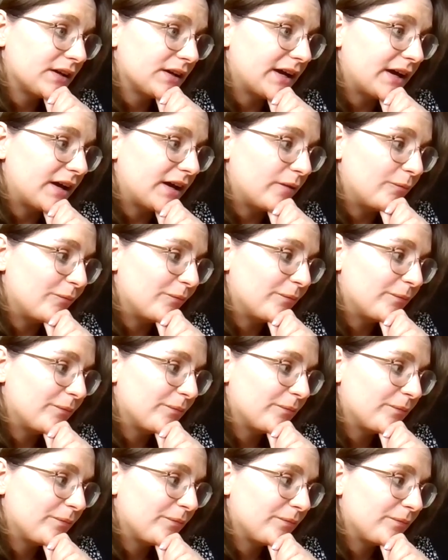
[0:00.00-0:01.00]
Um,
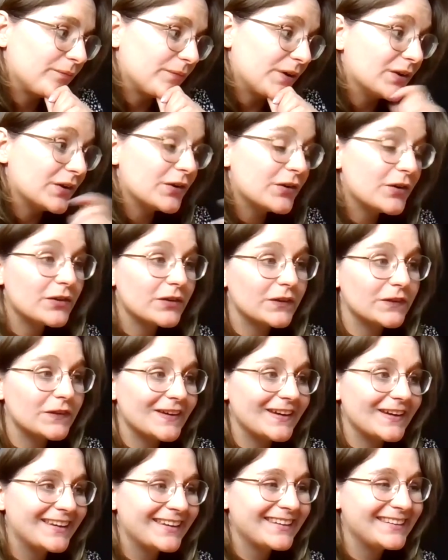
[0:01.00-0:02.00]
and another thing
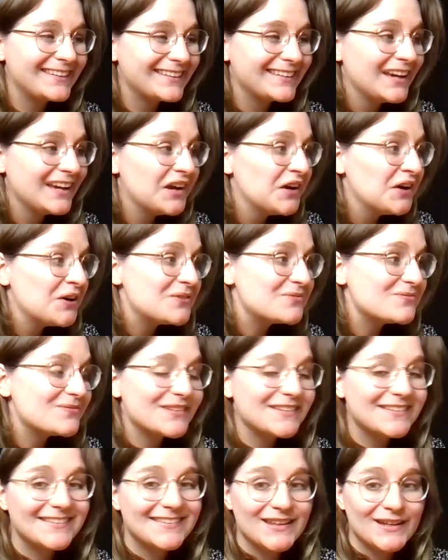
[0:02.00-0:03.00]

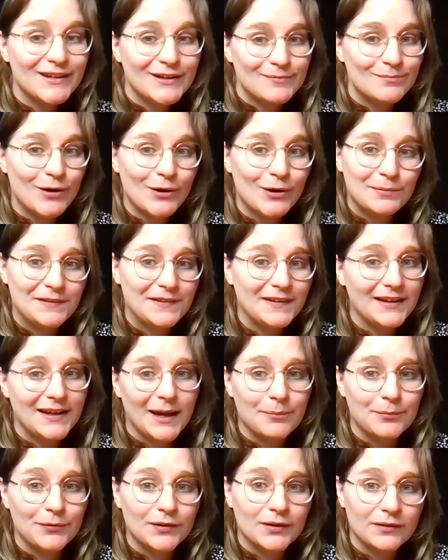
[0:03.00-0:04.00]
was the Moby Dick
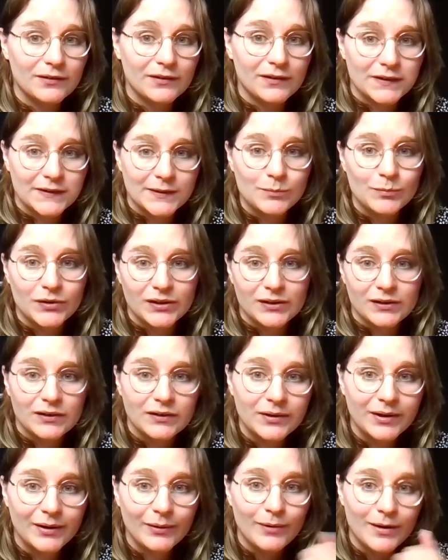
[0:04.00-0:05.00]
episode of The Simpsons,
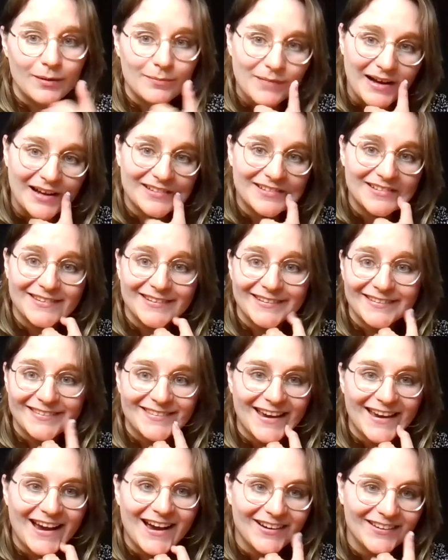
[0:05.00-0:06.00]
where Marge sits
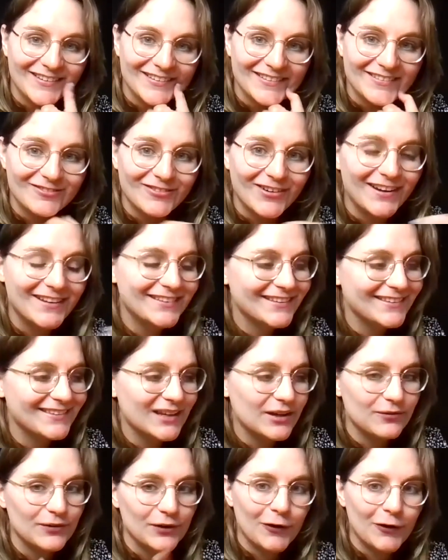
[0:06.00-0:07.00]
down and writes
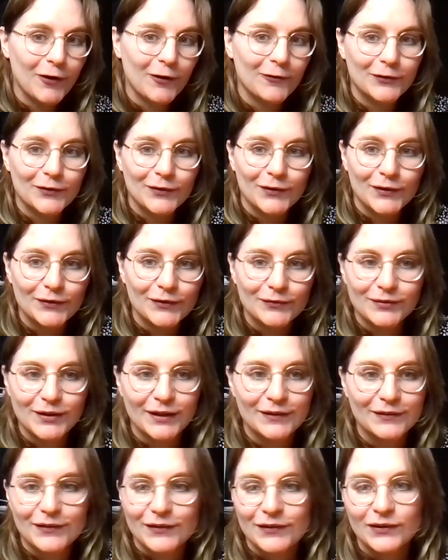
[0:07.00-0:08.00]
herself a novel and
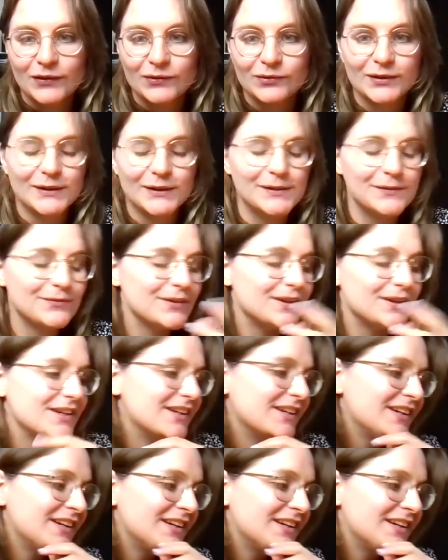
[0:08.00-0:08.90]
Flanders is really fit.